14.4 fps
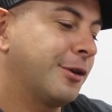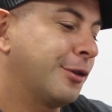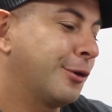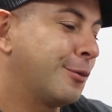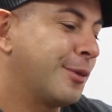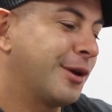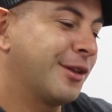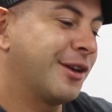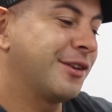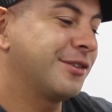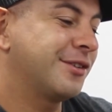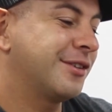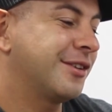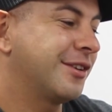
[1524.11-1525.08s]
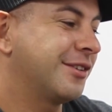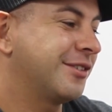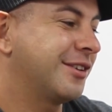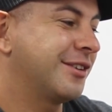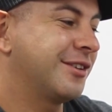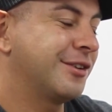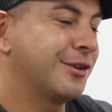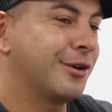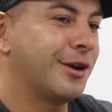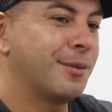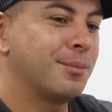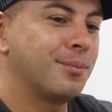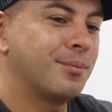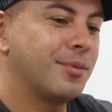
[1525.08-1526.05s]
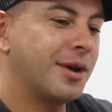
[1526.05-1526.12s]
I learned my lesson. I said,
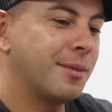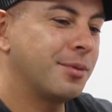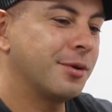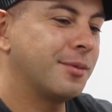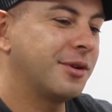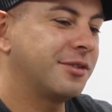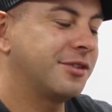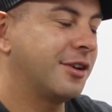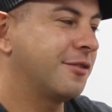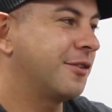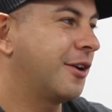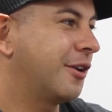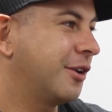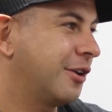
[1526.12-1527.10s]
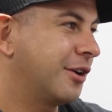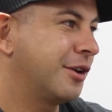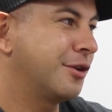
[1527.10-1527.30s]
I put myself out here.